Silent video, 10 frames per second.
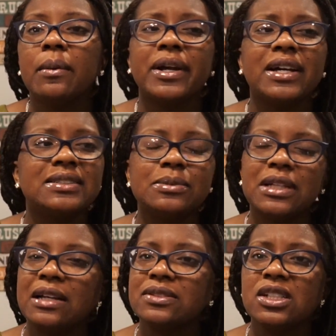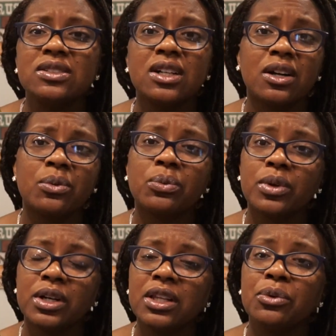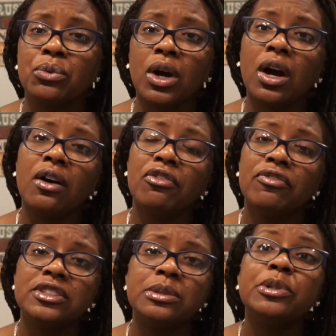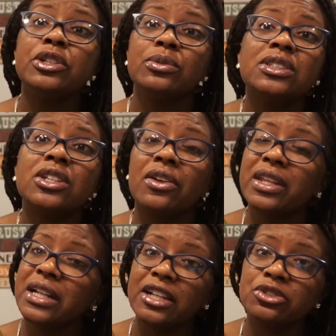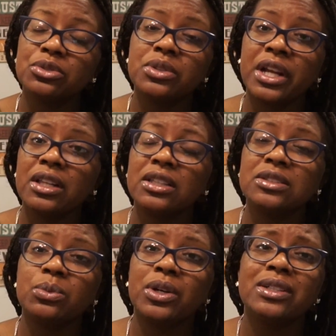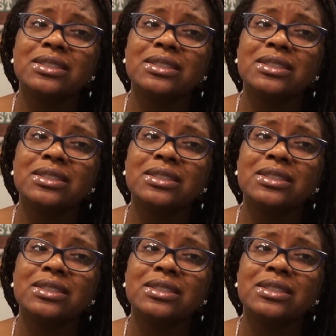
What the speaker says: because sometimes those are really rough to be using on the natural nail as well,